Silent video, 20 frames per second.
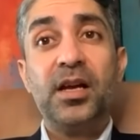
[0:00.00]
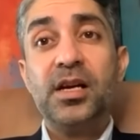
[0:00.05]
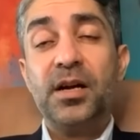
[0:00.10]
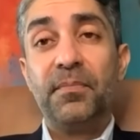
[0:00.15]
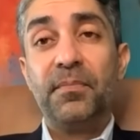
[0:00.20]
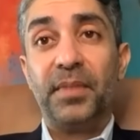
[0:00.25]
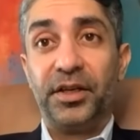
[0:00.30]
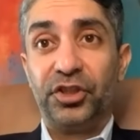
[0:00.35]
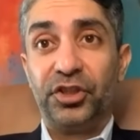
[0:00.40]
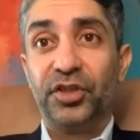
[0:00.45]

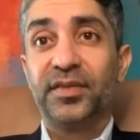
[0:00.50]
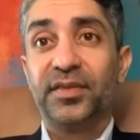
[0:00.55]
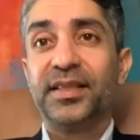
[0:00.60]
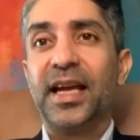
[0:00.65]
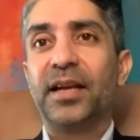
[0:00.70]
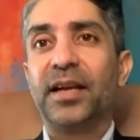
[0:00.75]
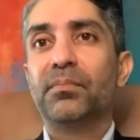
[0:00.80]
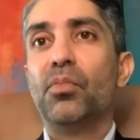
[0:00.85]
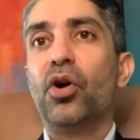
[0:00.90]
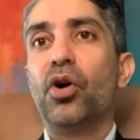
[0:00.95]
but just
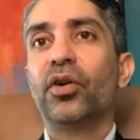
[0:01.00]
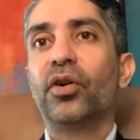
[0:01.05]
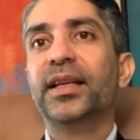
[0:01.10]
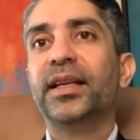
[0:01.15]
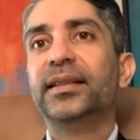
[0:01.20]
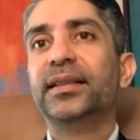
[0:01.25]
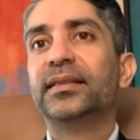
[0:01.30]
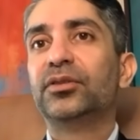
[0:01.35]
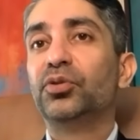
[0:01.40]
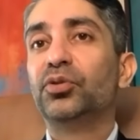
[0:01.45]
get more
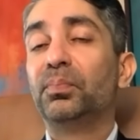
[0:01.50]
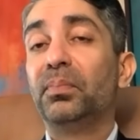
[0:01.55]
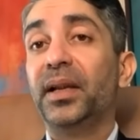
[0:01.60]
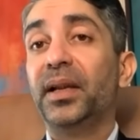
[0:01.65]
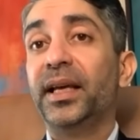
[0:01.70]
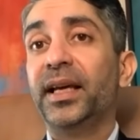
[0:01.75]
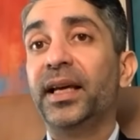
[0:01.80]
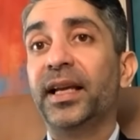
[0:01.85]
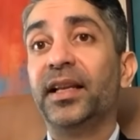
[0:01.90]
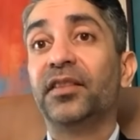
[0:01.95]
kids to
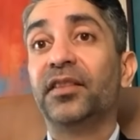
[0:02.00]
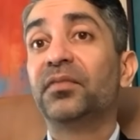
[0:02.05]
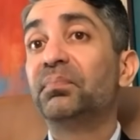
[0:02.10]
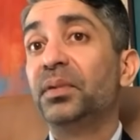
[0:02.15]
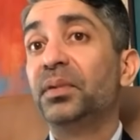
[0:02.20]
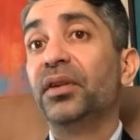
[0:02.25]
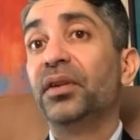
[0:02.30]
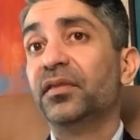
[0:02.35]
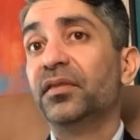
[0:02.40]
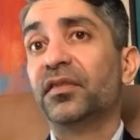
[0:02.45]
play and
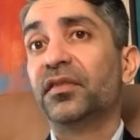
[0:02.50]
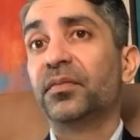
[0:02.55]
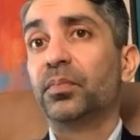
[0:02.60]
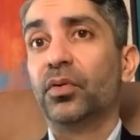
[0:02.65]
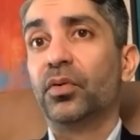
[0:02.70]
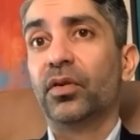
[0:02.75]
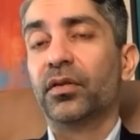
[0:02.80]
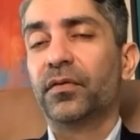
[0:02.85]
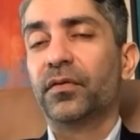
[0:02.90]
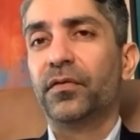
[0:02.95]
experience
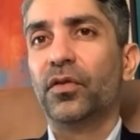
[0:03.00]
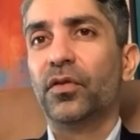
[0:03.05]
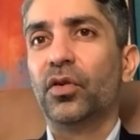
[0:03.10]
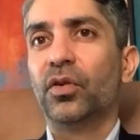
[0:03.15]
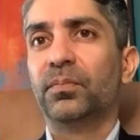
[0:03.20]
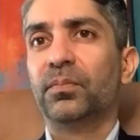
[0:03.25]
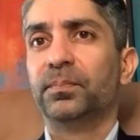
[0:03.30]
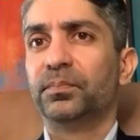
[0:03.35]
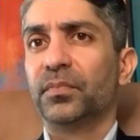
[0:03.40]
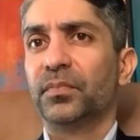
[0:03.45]
sport
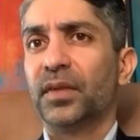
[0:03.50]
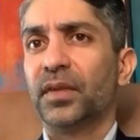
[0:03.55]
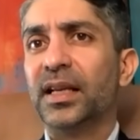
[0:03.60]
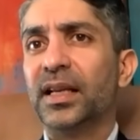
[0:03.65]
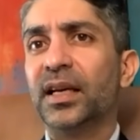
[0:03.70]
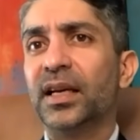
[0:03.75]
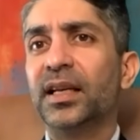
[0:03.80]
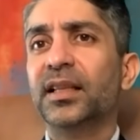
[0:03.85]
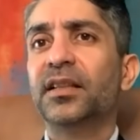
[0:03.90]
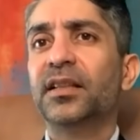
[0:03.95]
for
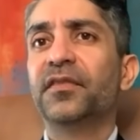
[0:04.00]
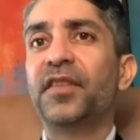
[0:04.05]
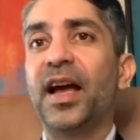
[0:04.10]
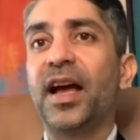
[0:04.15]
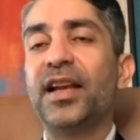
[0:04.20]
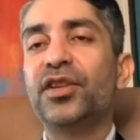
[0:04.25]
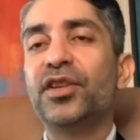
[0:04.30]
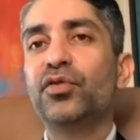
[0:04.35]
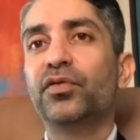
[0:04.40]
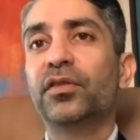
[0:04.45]
learning the
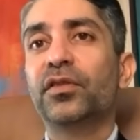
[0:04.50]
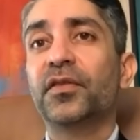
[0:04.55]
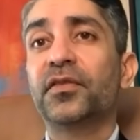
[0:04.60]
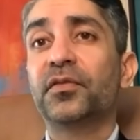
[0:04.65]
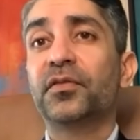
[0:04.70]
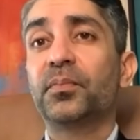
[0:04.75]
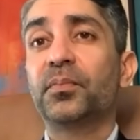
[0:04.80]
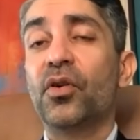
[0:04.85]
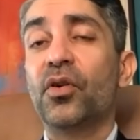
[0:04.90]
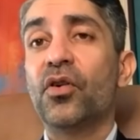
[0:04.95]
values of
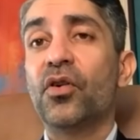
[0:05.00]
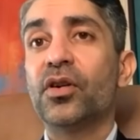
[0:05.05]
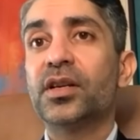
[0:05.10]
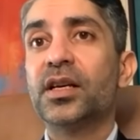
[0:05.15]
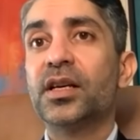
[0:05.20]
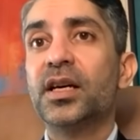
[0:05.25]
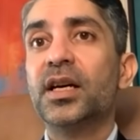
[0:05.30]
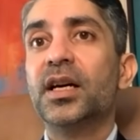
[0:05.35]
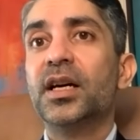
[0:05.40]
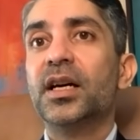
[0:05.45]
sport,
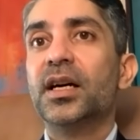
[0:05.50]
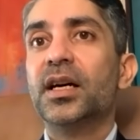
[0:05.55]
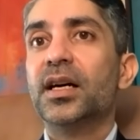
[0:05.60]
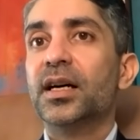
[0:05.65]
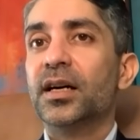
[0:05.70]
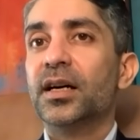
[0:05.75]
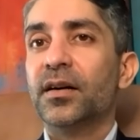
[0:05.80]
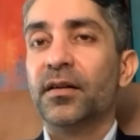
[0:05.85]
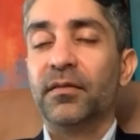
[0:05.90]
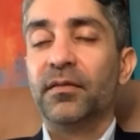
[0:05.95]

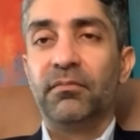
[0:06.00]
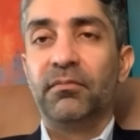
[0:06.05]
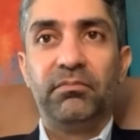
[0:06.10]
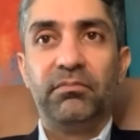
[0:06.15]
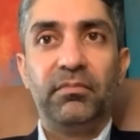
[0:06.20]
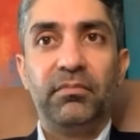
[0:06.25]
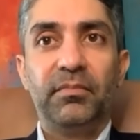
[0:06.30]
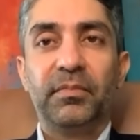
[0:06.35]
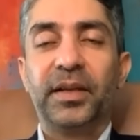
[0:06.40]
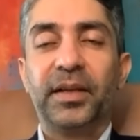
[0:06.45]
uh,
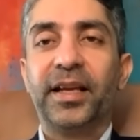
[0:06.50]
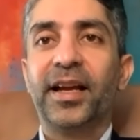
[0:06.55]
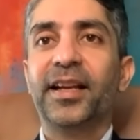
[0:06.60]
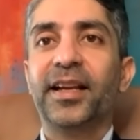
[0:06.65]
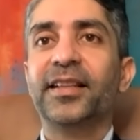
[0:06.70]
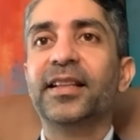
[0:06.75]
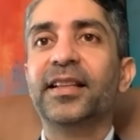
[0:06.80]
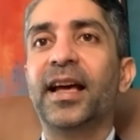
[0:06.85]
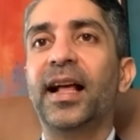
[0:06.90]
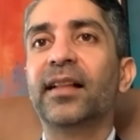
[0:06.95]

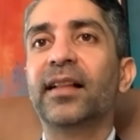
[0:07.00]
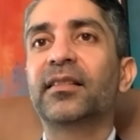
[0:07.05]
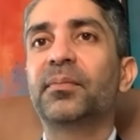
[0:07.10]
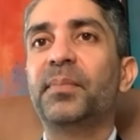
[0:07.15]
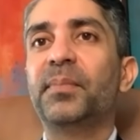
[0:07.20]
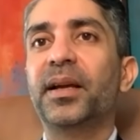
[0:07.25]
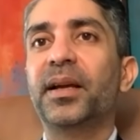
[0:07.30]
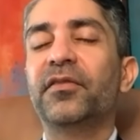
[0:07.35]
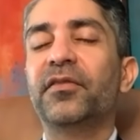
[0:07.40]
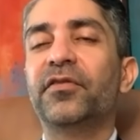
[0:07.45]
getting the health
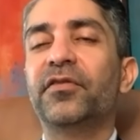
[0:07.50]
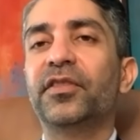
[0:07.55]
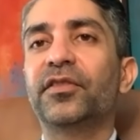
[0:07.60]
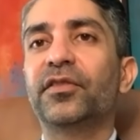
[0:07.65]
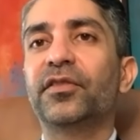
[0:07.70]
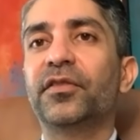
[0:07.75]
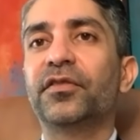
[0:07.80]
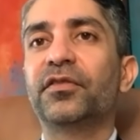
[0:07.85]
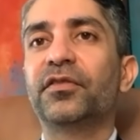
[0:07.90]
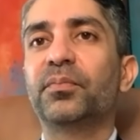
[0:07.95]

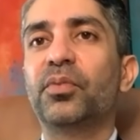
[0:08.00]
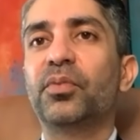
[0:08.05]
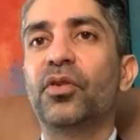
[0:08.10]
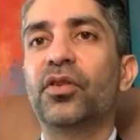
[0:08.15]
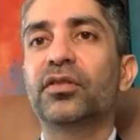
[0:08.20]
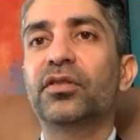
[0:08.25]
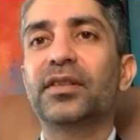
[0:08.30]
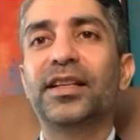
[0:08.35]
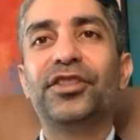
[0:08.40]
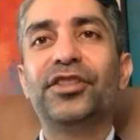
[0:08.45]
benefits of
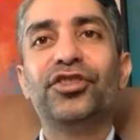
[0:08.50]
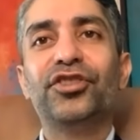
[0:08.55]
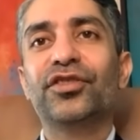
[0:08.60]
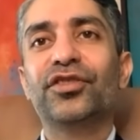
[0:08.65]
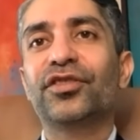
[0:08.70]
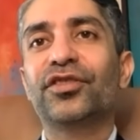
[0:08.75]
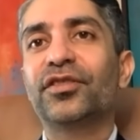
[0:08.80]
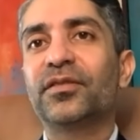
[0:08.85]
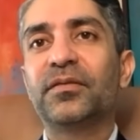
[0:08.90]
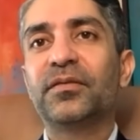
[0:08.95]
sport, and
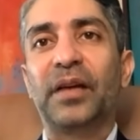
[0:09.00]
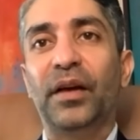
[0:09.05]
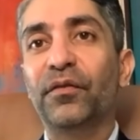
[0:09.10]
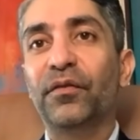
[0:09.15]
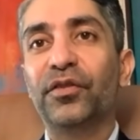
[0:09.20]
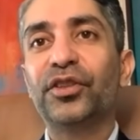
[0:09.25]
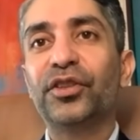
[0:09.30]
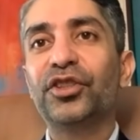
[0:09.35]
just for the